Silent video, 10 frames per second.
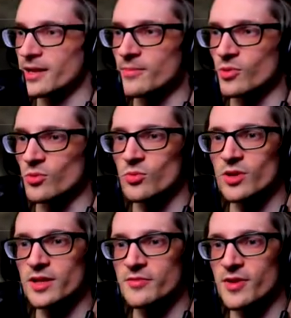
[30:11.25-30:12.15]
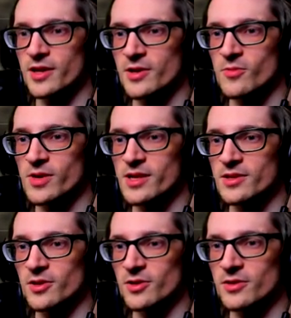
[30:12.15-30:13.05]
am really fucking weak
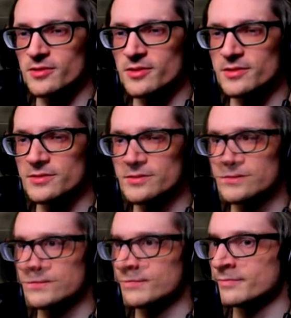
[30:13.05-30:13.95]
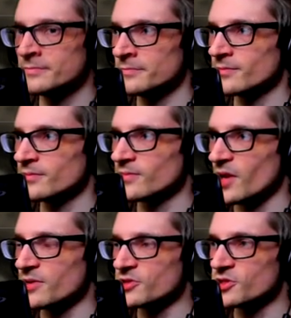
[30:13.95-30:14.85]
and hurt. I'm
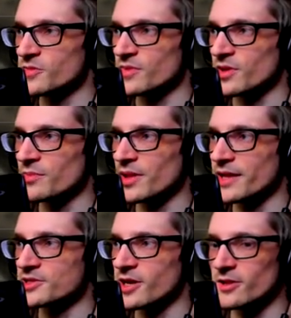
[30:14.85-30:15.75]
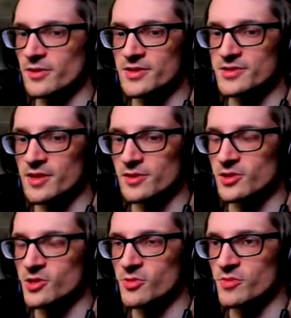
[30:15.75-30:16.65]
gonna assume the plant's color has nothing to
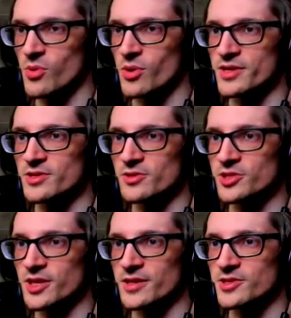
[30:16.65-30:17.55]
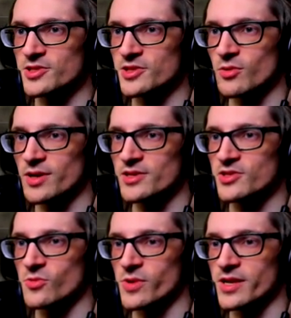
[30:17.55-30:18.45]
do with poison and shit. It's just green is
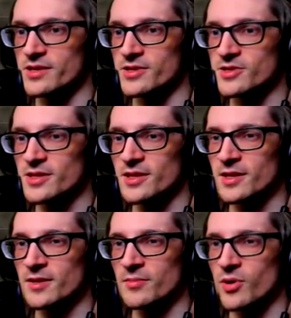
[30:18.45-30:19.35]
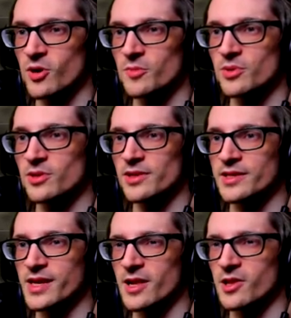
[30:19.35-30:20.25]
the weakest, purple and
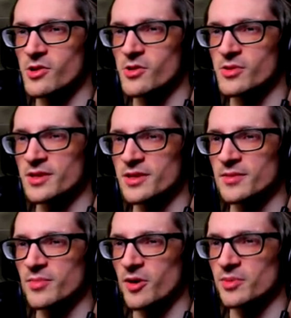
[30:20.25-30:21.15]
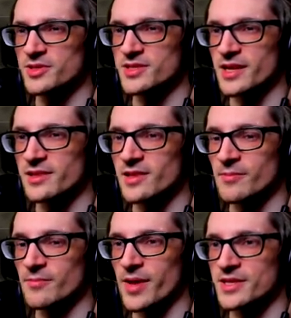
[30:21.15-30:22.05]
yellow. Purple is like the
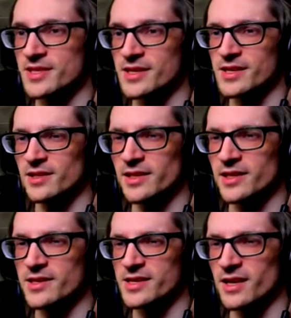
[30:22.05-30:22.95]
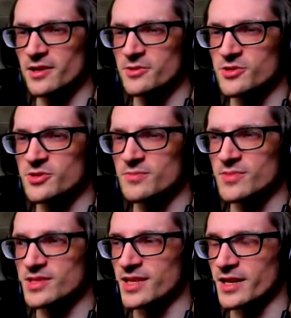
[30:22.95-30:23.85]
best at healing and yellow's
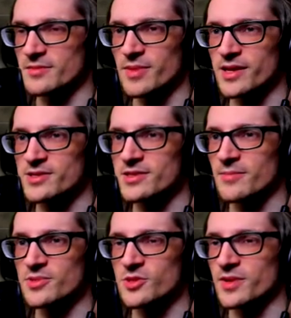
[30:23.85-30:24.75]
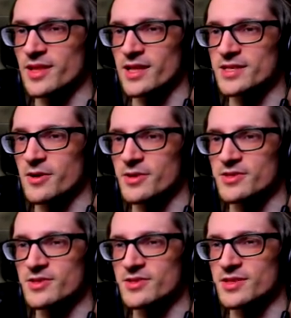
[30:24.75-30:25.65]
the second best. I'm assuming that's how it
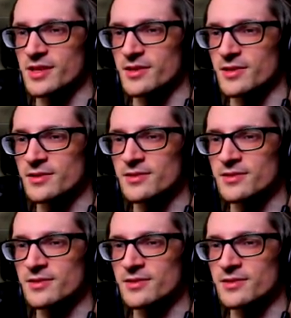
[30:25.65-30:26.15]
is instead.